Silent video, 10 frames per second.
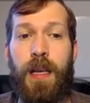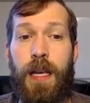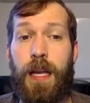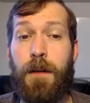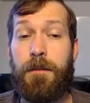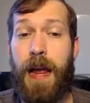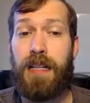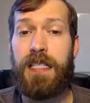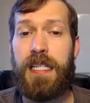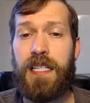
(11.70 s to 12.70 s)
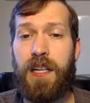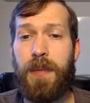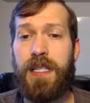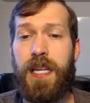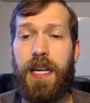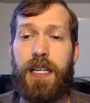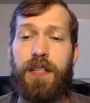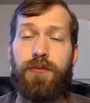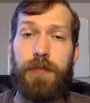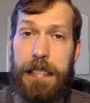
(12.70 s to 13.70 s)
And a fallacy is a mistake
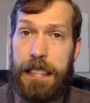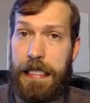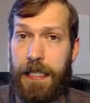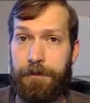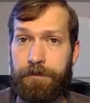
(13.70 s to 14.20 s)
in reasoning.